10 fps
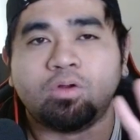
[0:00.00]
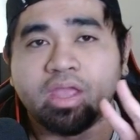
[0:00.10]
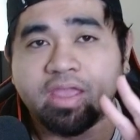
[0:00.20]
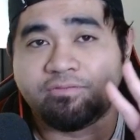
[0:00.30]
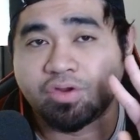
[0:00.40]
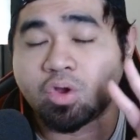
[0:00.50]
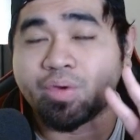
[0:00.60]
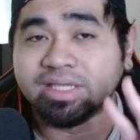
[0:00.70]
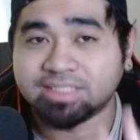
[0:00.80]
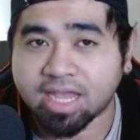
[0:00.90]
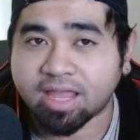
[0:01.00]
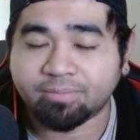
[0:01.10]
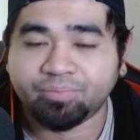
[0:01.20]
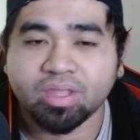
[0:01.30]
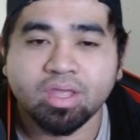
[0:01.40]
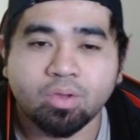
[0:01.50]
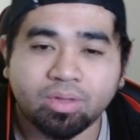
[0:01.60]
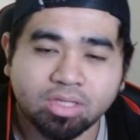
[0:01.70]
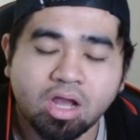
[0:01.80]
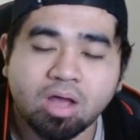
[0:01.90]
if you're going second.
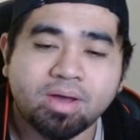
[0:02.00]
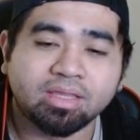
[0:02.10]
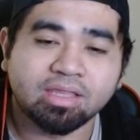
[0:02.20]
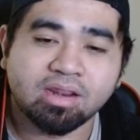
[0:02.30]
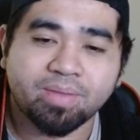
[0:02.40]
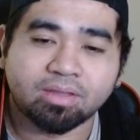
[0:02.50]
We'll talk about it in a bit,